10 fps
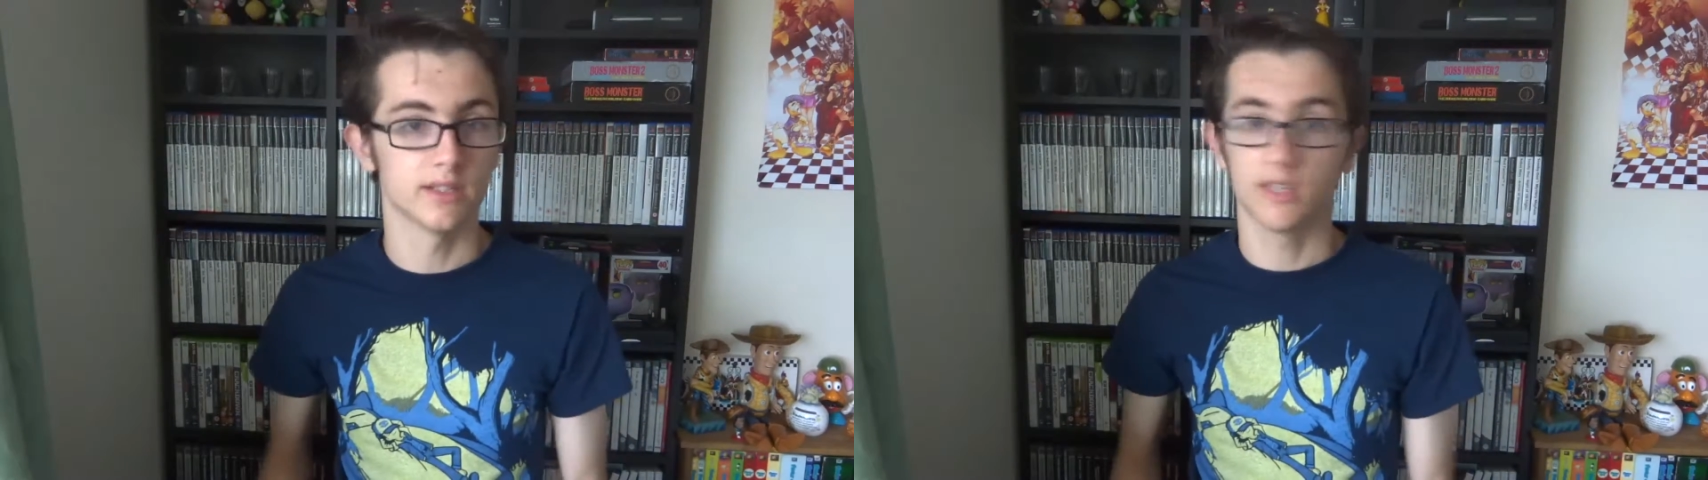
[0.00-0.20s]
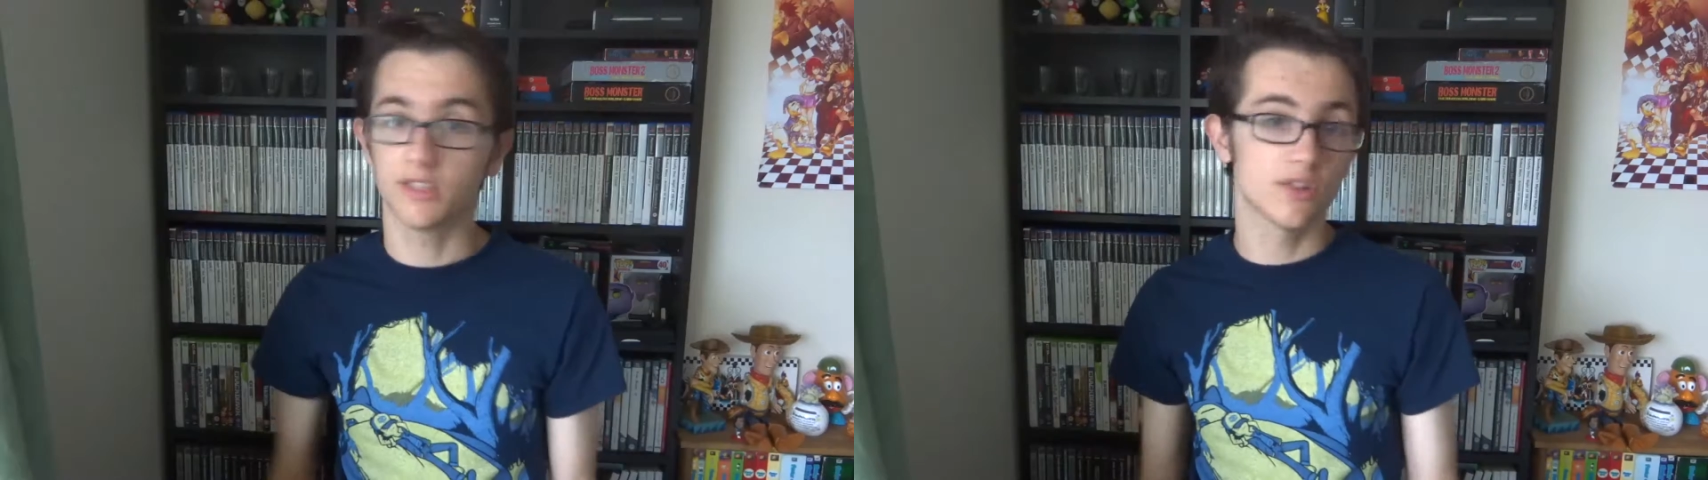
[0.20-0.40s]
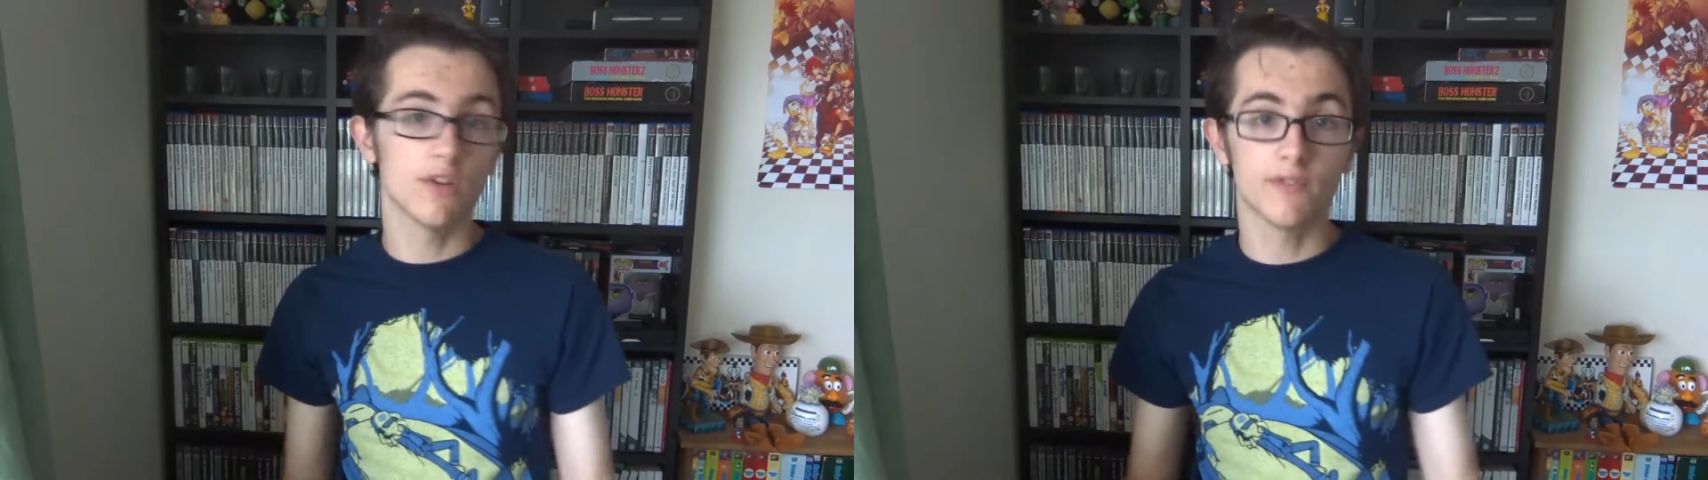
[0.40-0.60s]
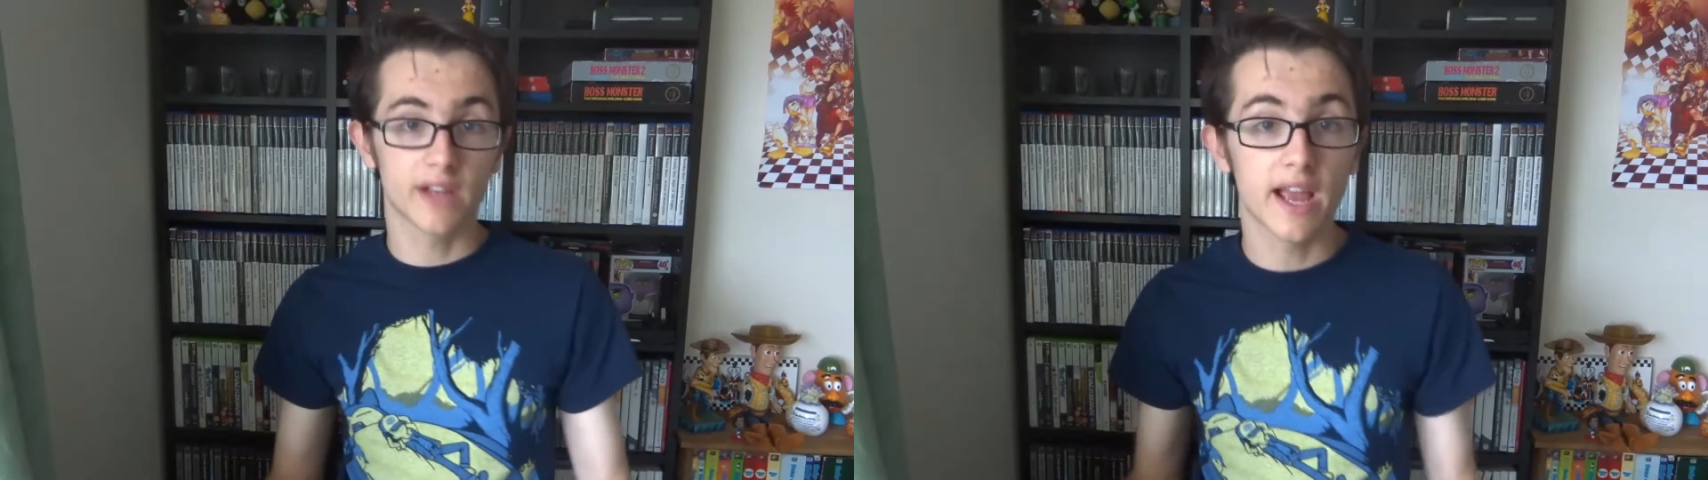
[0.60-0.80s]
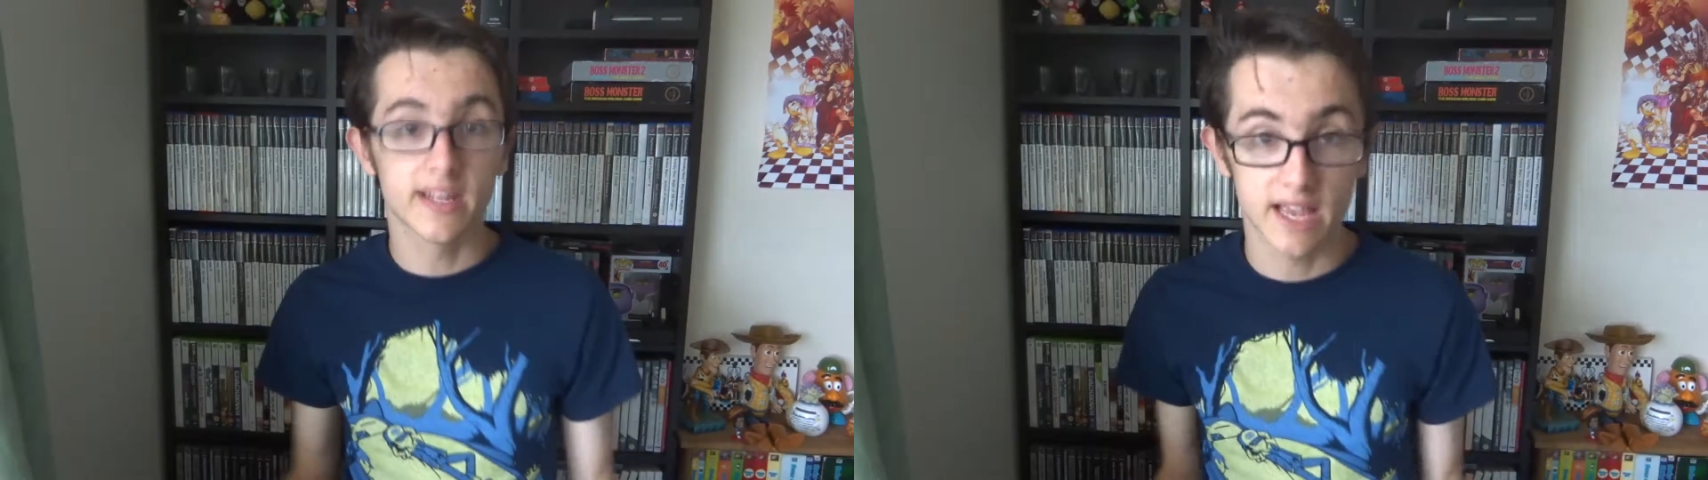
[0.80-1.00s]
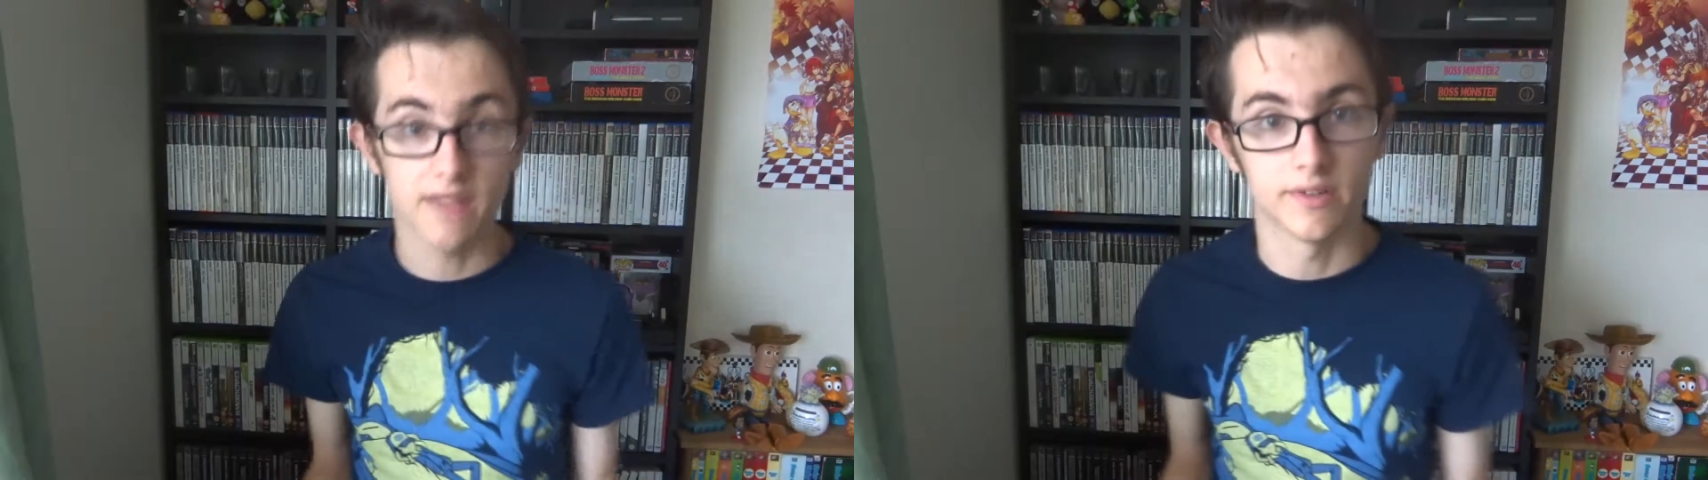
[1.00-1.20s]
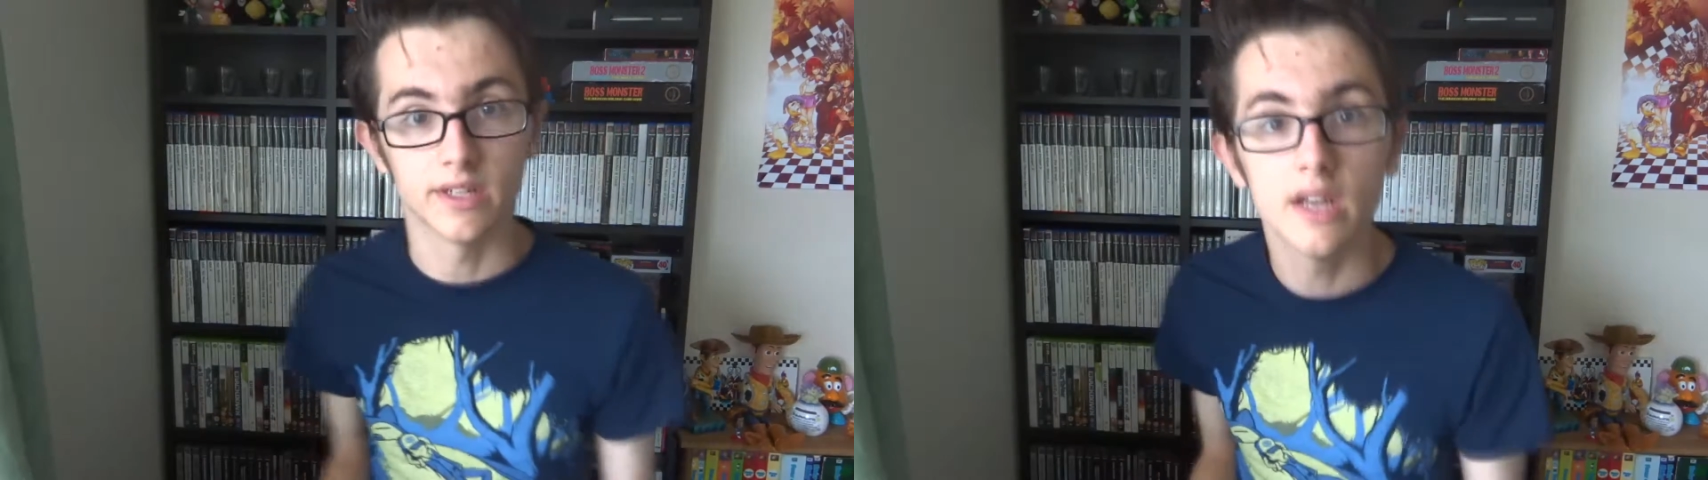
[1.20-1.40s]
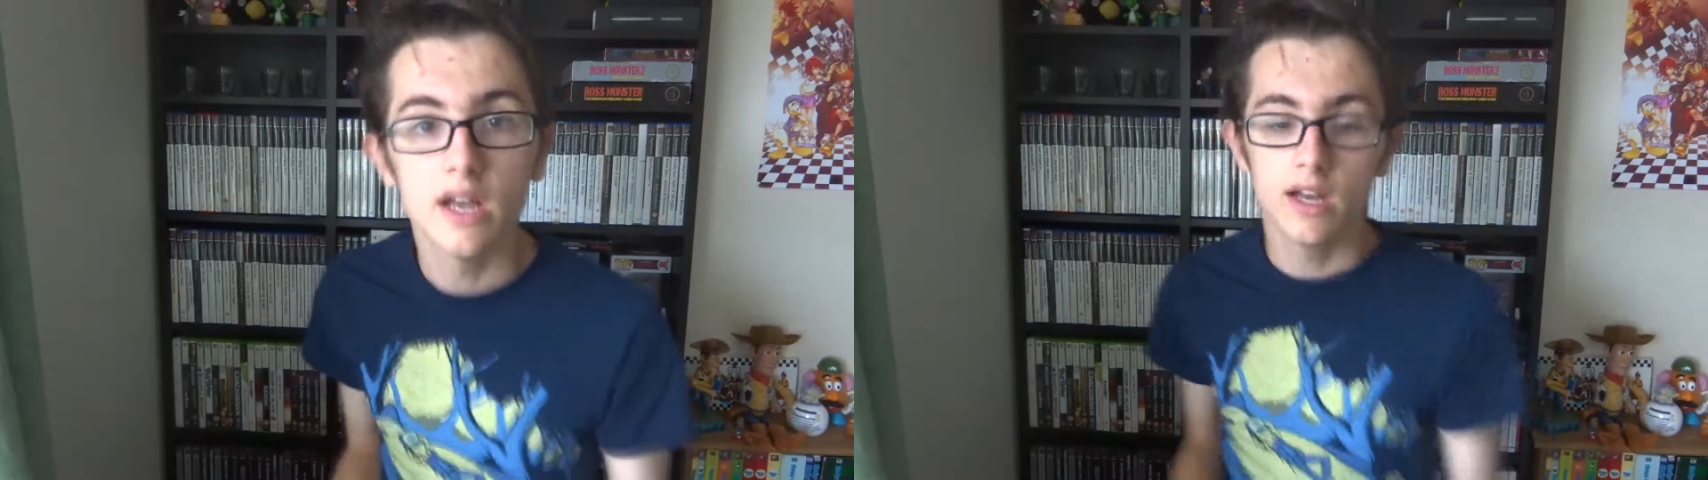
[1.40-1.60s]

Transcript: let's not forget it's heavy,